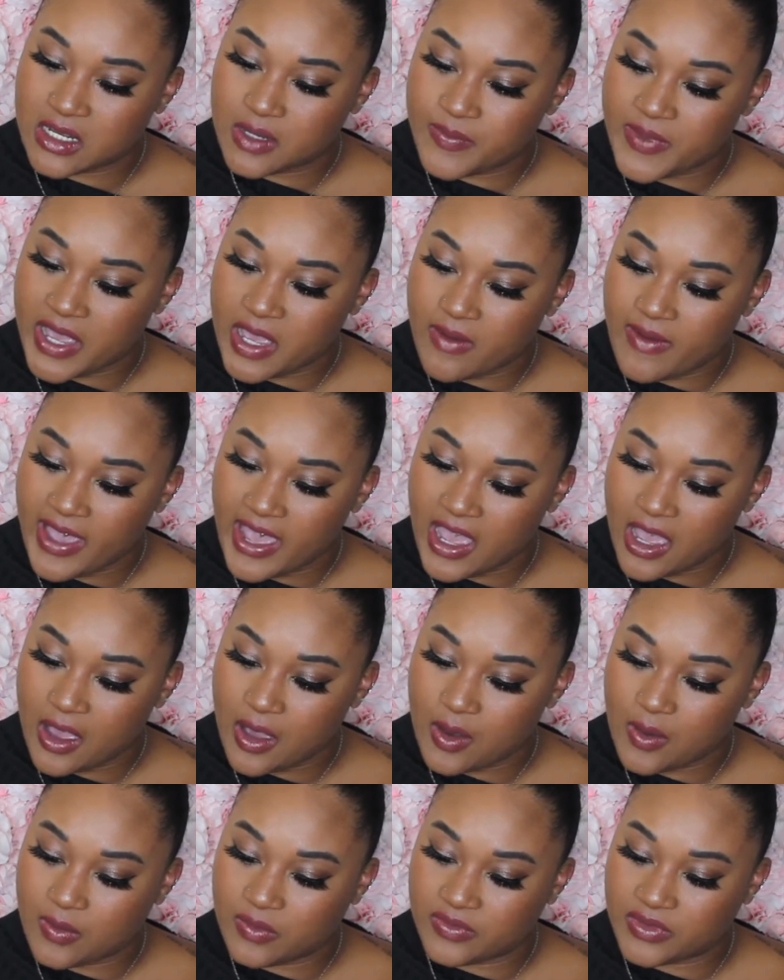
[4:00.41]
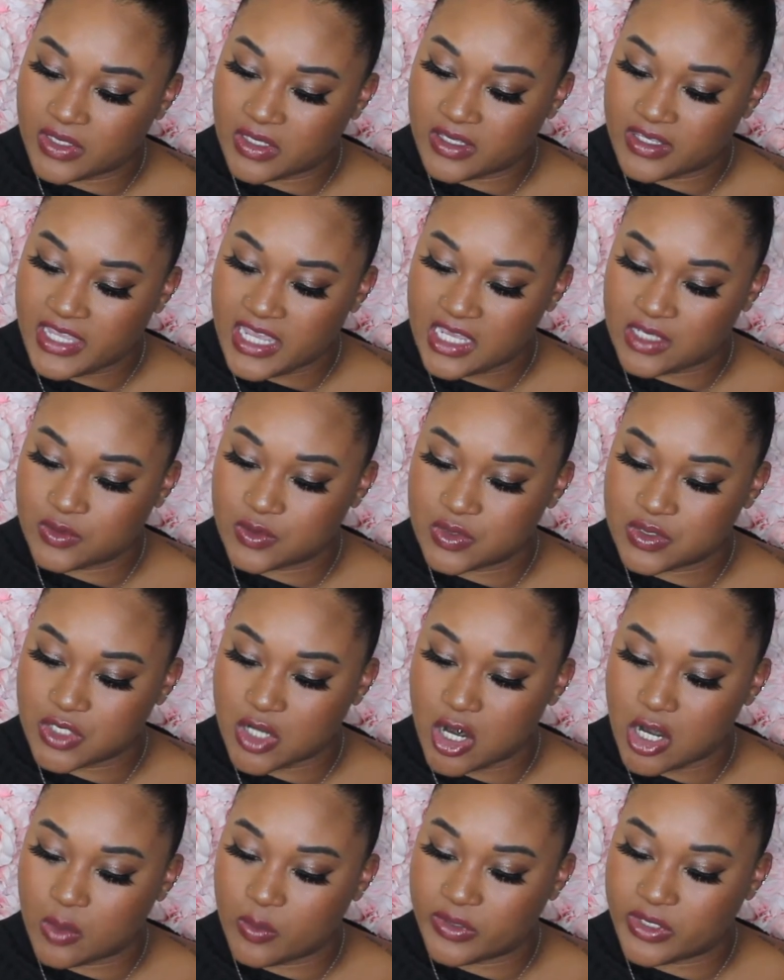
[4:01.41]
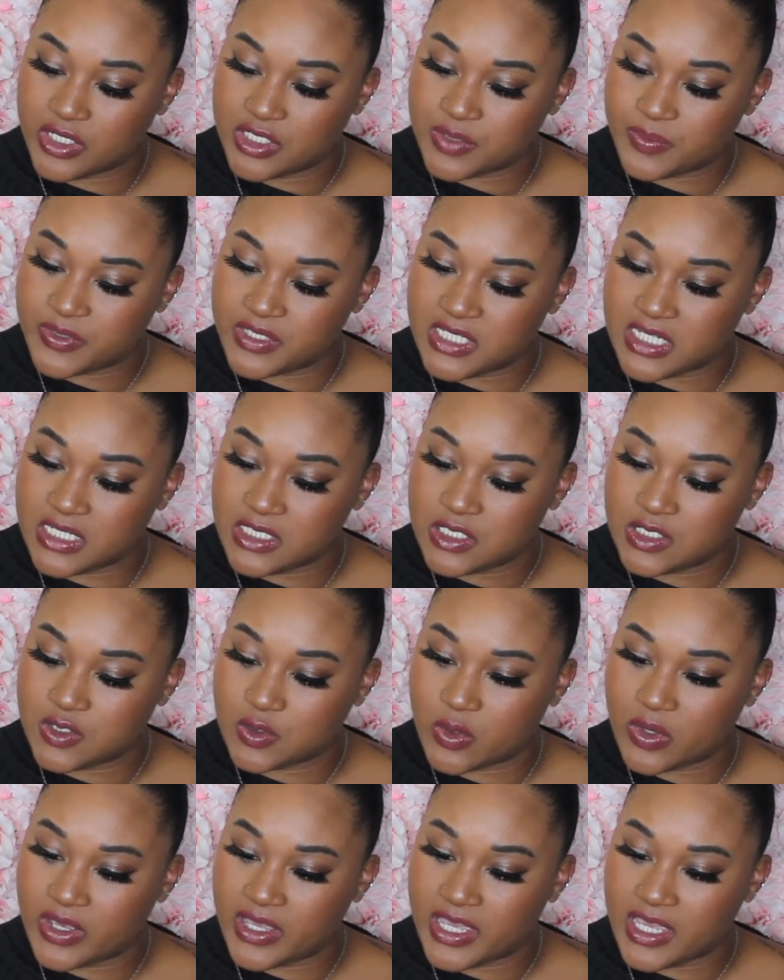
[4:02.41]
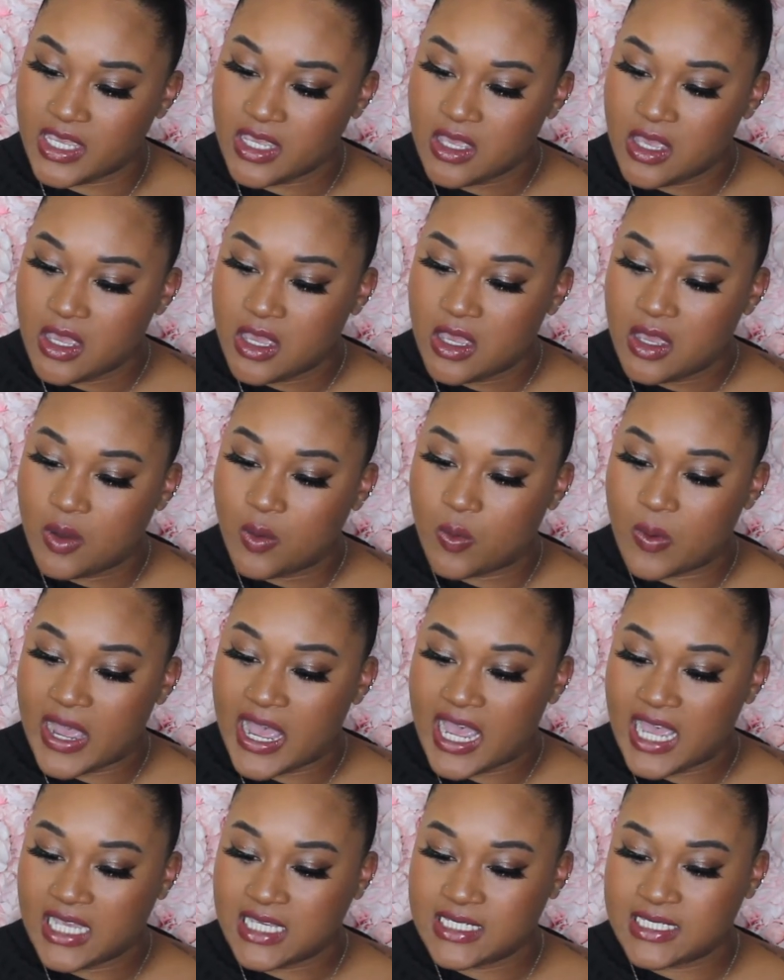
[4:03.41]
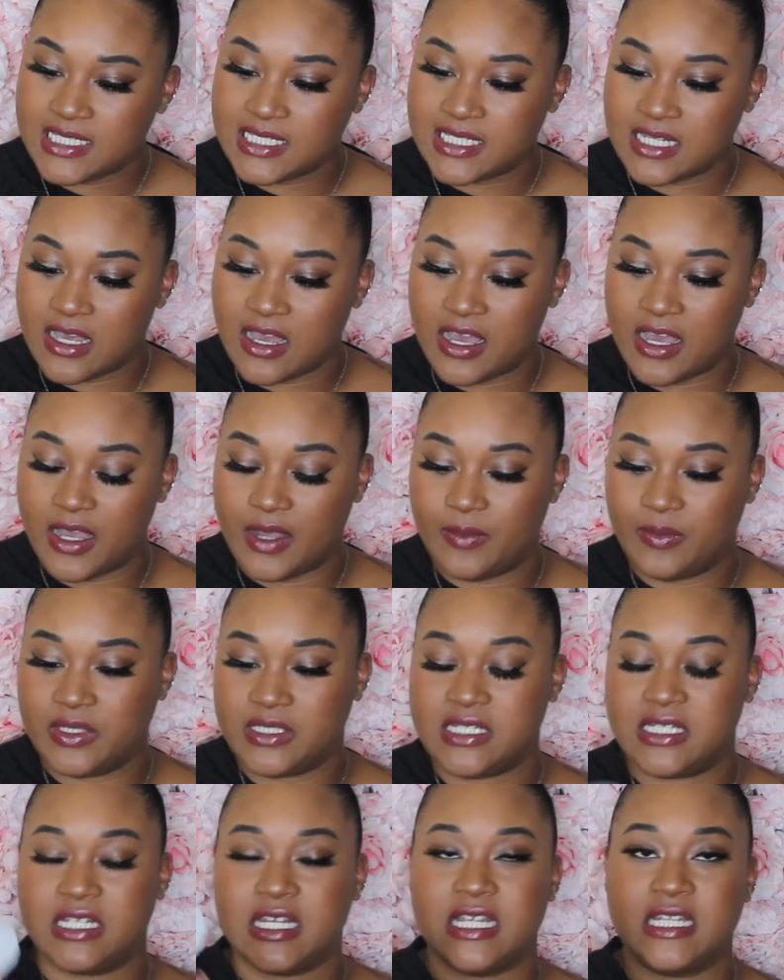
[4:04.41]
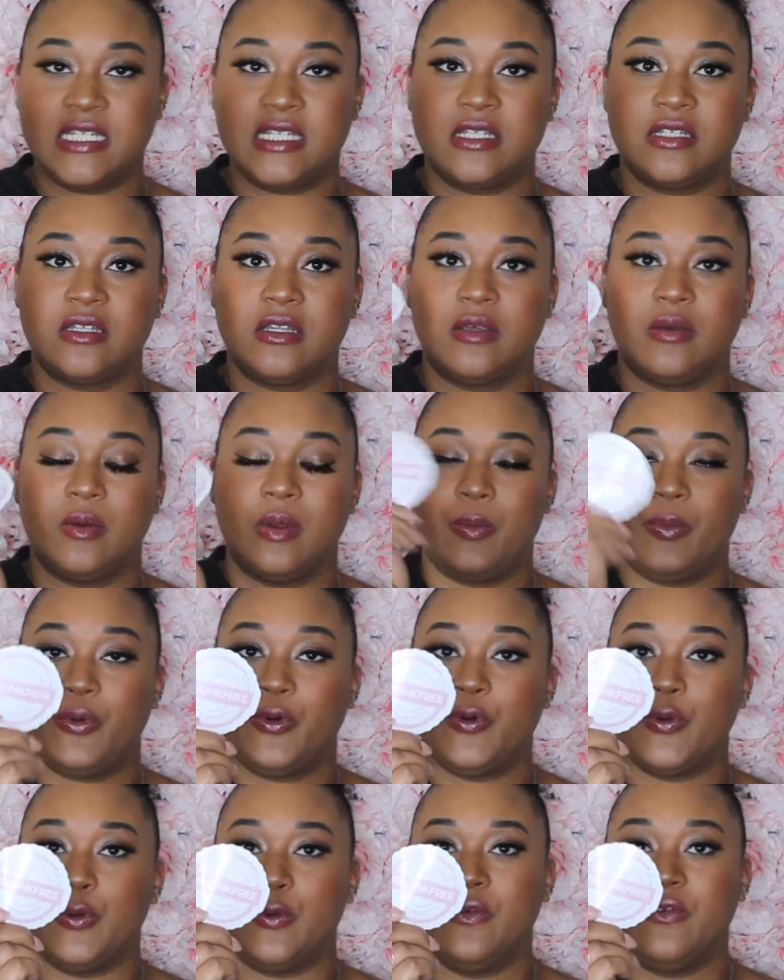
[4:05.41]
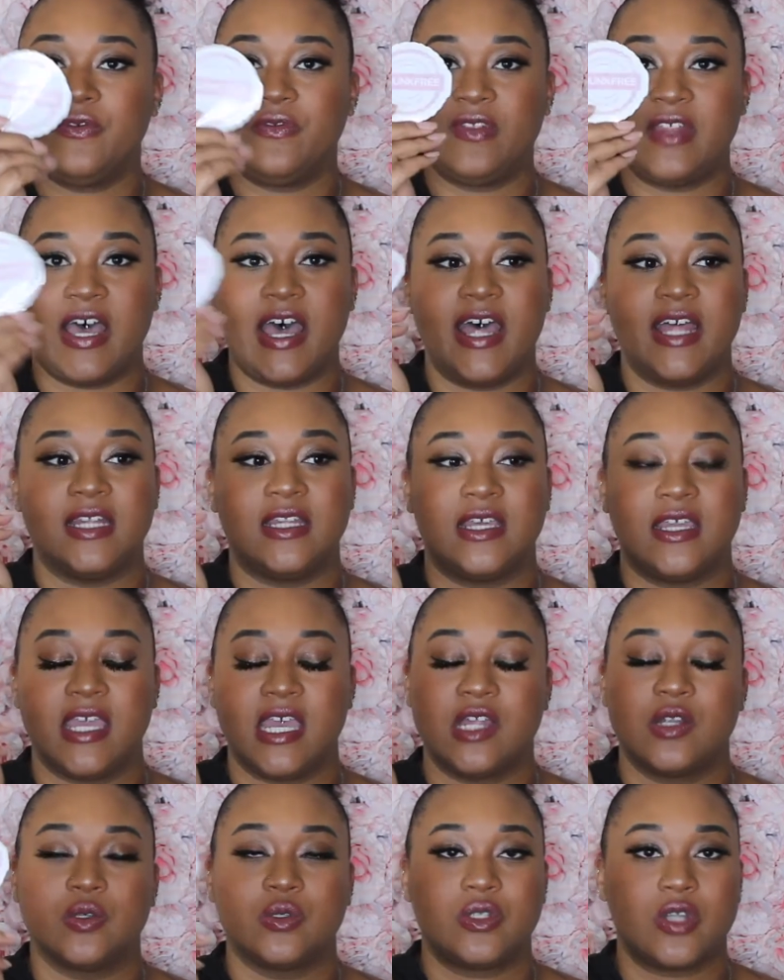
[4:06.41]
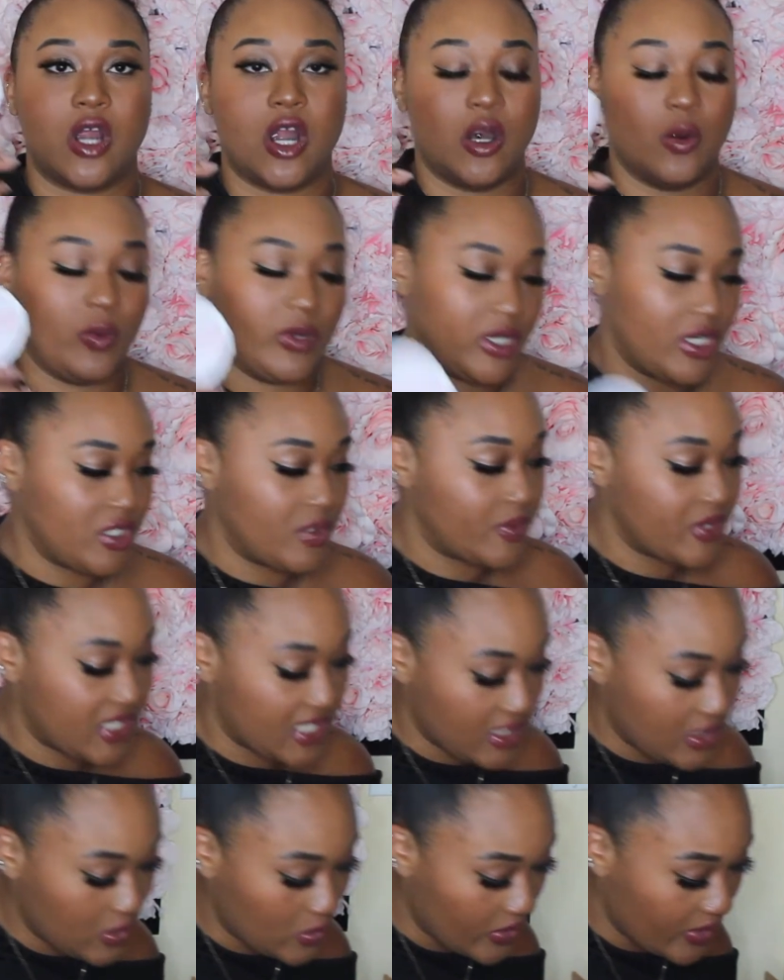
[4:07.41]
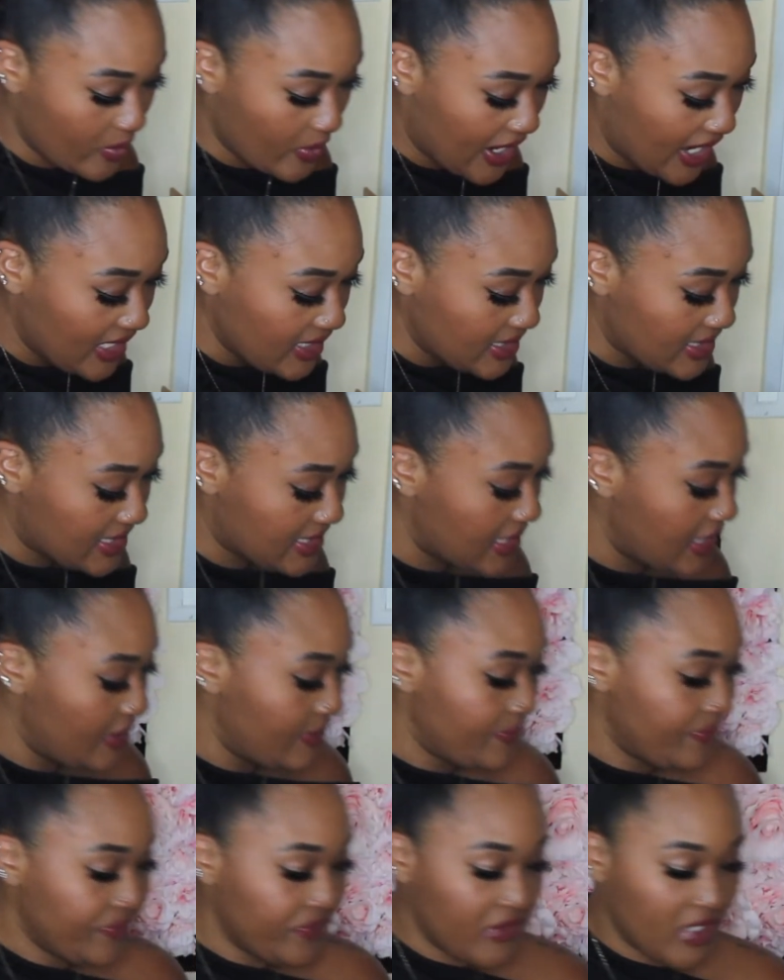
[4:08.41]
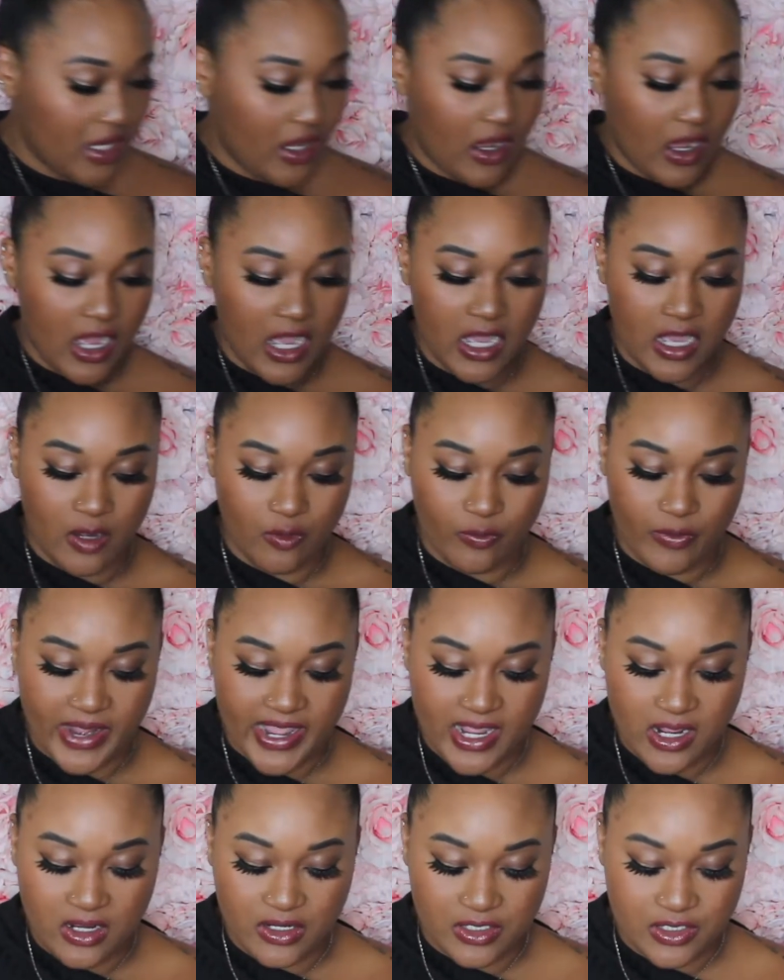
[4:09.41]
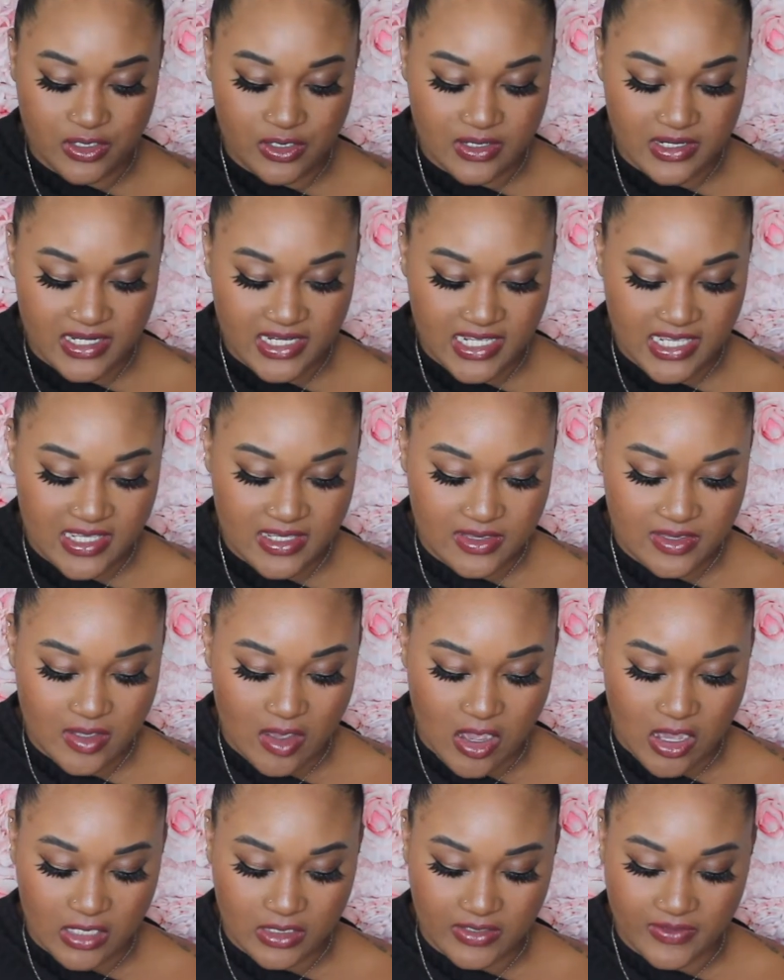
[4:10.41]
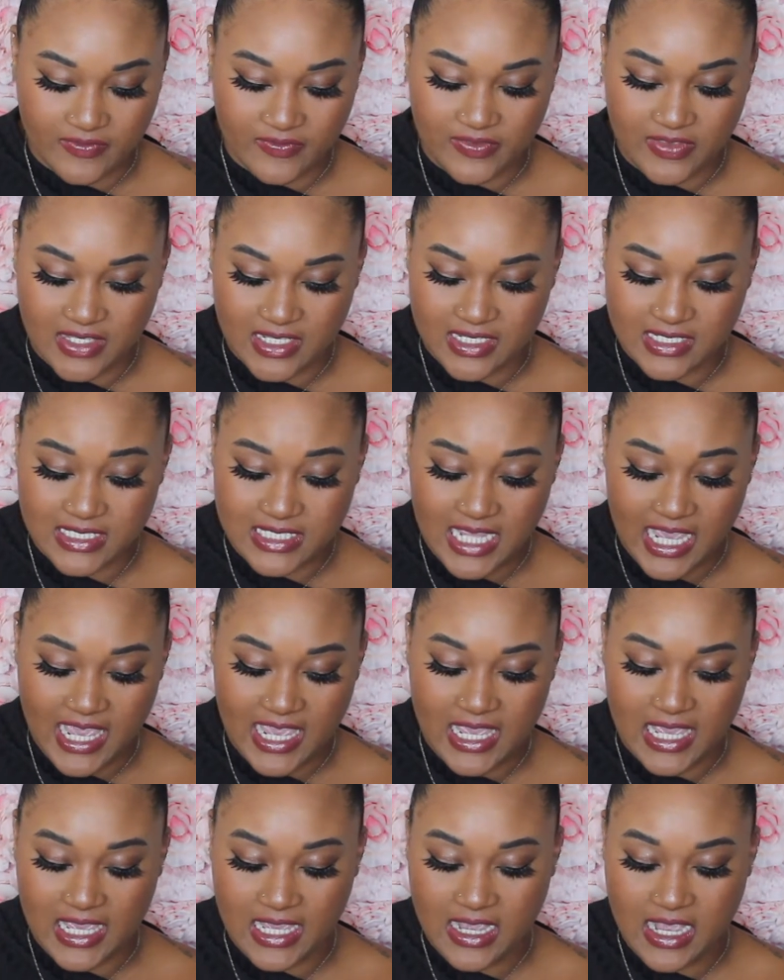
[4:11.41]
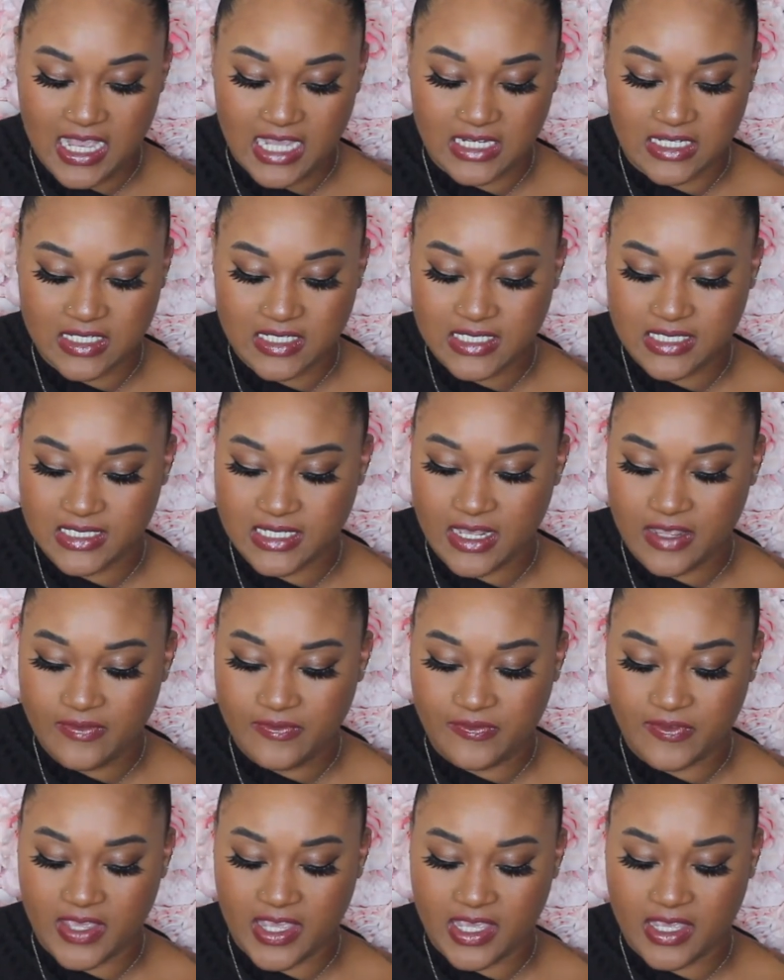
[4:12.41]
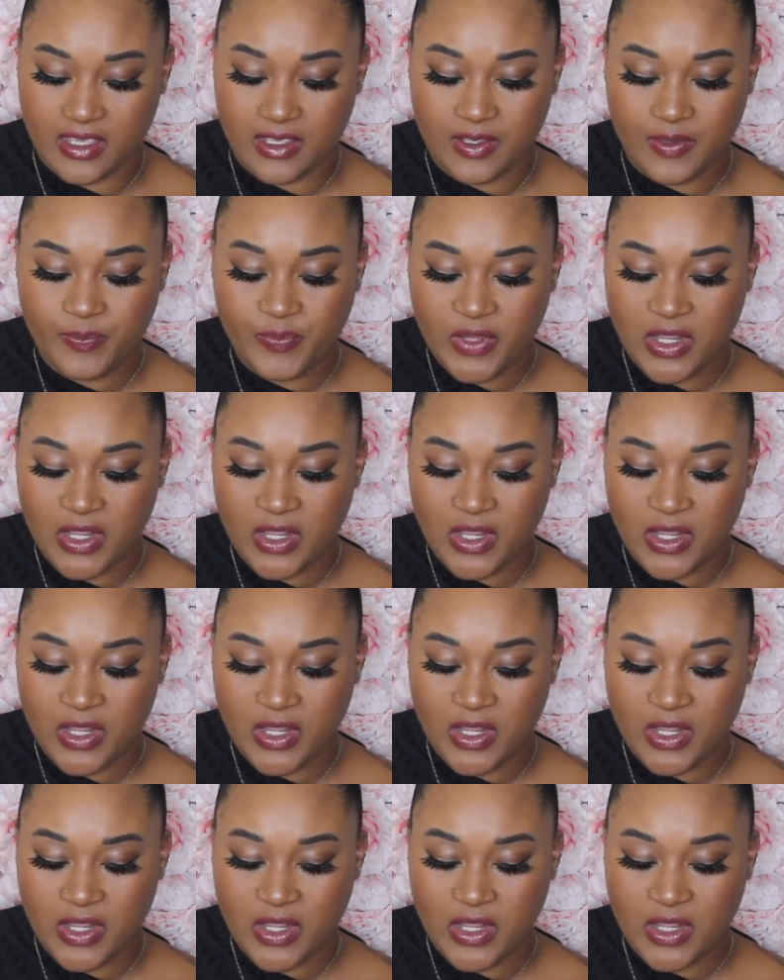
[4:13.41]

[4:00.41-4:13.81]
about how the candles are 100% soy wax. It's just proof that the candles are 100% soy wax. Right underneath all of this hay kind of stuffing